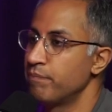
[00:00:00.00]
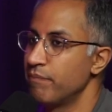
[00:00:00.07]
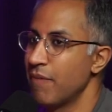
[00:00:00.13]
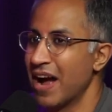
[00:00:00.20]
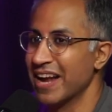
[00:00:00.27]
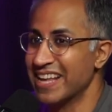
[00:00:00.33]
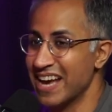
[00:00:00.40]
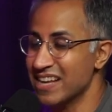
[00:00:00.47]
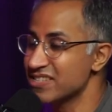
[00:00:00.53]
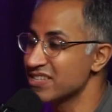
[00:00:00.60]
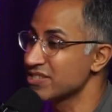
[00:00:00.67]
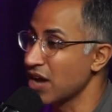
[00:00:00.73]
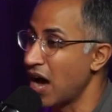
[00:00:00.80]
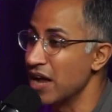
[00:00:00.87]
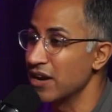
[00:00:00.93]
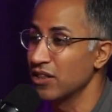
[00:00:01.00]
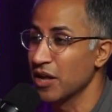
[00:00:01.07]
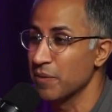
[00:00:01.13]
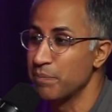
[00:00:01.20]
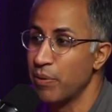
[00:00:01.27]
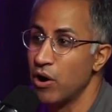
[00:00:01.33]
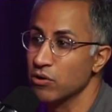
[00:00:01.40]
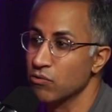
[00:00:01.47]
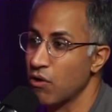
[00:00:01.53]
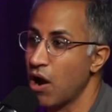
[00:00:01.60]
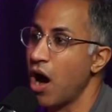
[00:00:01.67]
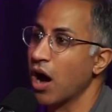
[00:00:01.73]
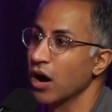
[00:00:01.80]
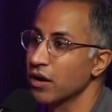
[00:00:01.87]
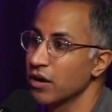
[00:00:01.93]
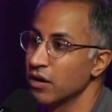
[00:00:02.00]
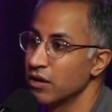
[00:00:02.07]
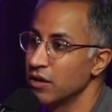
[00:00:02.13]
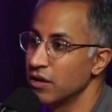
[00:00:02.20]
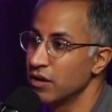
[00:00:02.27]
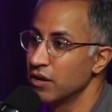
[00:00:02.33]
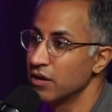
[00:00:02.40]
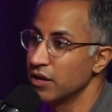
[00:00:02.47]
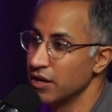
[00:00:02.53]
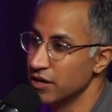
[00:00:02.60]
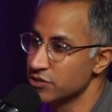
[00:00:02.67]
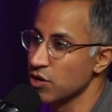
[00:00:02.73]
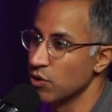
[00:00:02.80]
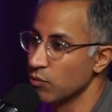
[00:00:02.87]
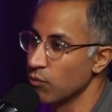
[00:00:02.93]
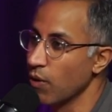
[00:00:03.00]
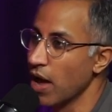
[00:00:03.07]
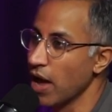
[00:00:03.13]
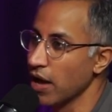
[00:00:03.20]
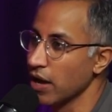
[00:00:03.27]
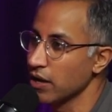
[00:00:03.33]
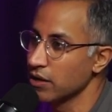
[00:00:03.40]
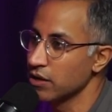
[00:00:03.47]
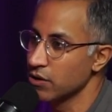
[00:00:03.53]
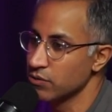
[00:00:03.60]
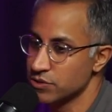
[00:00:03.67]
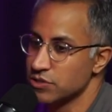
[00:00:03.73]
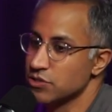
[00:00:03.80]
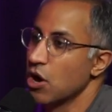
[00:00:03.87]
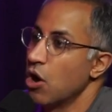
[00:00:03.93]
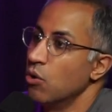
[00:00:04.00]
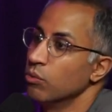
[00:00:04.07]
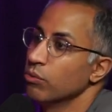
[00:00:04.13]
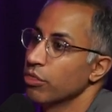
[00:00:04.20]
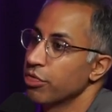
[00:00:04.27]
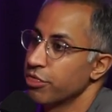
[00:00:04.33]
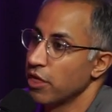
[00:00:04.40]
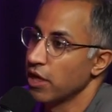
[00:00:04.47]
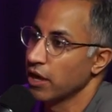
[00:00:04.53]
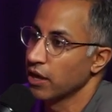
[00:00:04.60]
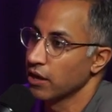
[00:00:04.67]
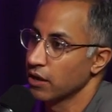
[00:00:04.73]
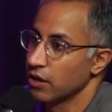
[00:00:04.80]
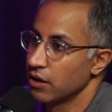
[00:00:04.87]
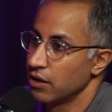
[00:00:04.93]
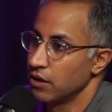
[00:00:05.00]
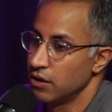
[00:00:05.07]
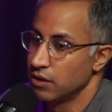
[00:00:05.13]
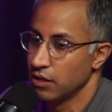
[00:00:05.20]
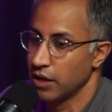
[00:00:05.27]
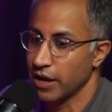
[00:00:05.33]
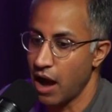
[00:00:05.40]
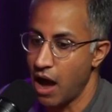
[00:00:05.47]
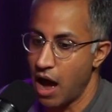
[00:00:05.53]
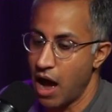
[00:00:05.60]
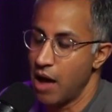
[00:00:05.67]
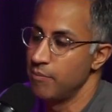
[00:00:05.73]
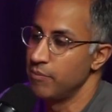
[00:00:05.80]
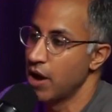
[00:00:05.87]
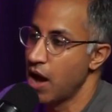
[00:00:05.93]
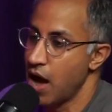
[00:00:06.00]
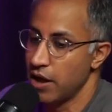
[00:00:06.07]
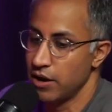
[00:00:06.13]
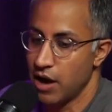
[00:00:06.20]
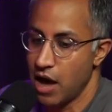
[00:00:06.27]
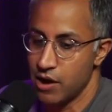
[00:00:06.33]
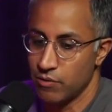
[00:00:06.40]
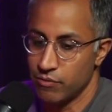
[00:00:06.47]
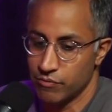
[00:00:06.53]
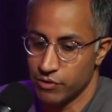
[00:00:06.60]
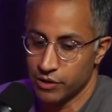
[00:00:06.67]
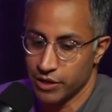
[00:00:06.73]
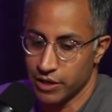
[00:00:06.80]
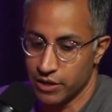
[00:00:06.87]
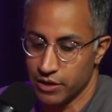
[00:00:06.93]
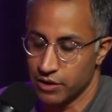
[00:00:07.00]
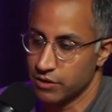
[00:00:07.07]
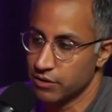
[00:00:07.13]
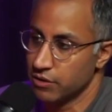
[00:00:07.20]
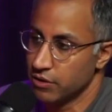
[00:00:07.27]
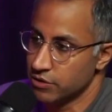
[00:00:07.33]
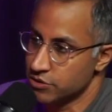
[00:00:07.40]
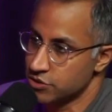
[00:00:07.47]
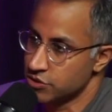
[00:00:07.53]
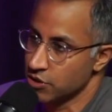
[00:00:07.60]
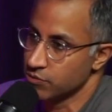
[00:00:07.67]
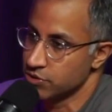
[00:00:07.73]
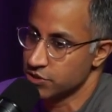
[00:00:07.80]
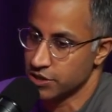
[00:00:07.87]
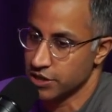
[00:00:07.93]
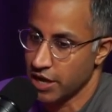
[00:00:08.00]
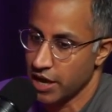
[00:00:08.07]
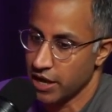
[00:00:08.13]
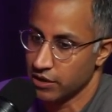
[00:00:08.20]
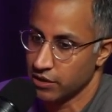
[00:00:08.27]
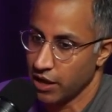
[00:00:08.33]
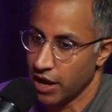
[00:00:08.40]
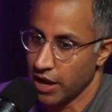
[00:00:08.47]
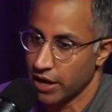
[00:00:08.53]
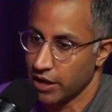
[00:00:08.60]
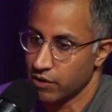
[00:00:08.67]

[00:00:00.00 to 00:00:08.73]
I guess it's kind of like punk rock mm-hmm. in its own way. You know, it's its own thing. Mm-hmm. Like I'm not. I don't really associate like